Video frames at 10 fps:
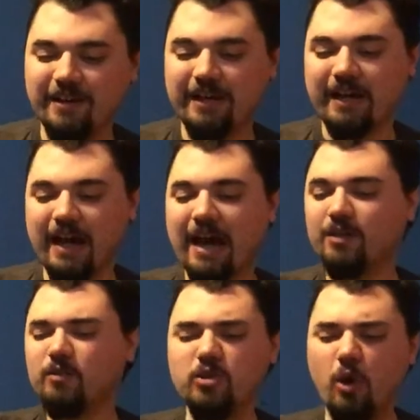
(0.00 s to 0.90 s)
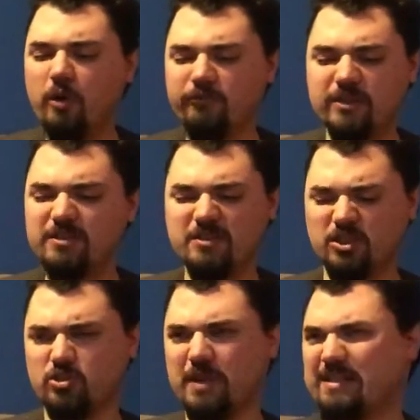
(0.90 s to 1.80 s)
okay, I don't know if this is
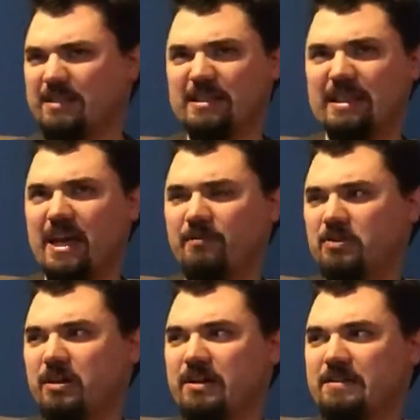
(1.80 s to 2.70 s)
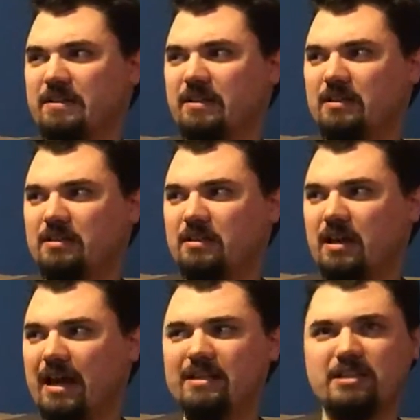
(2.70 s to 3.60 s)
addressed in the advertising.
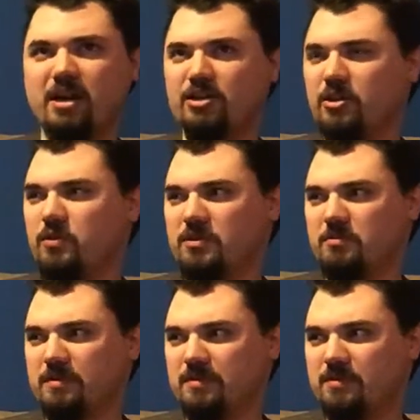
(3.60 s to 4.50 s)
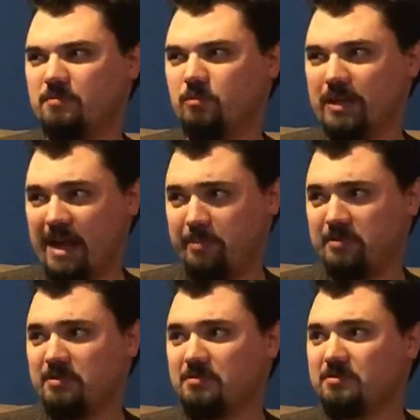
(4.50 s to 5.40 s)
I did not know this was what
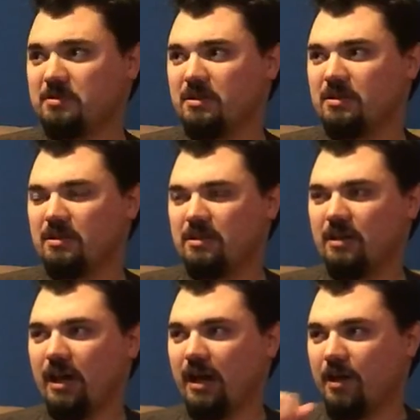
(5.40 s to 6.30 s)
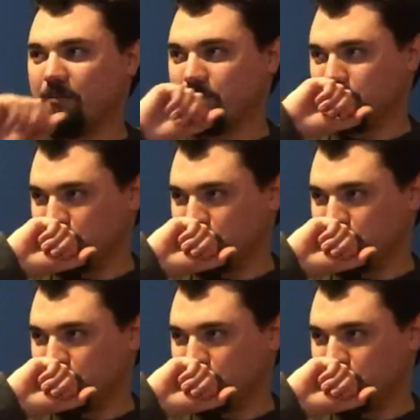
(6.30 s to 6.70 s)
happened. Um,